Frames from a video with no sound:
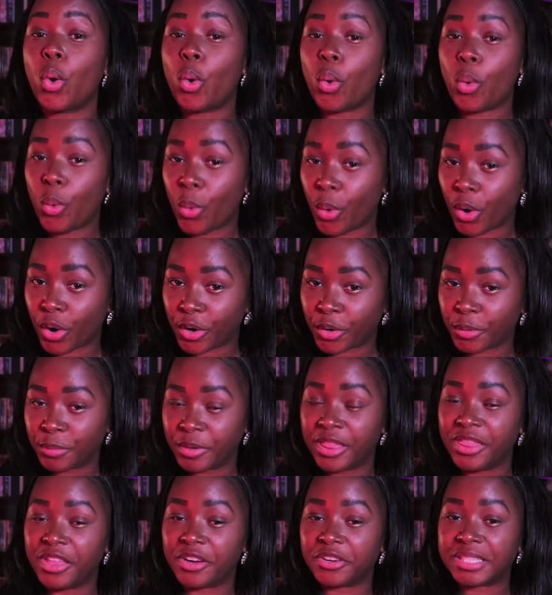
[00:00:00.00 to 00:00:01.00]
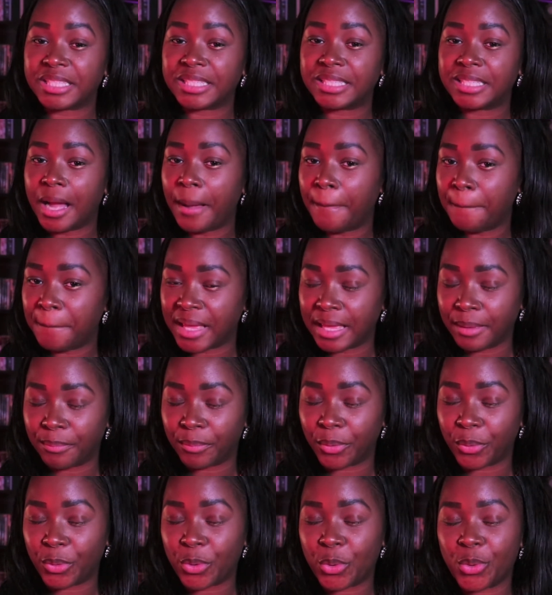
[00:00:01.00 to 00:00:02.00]
Or there's some
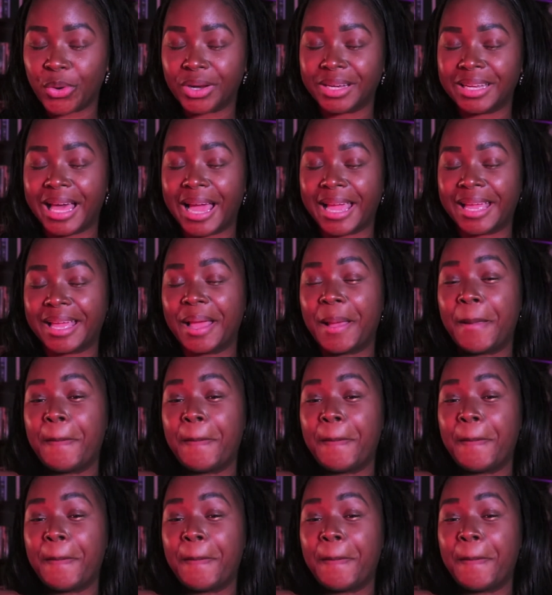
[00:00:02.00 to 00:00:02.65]
people who are like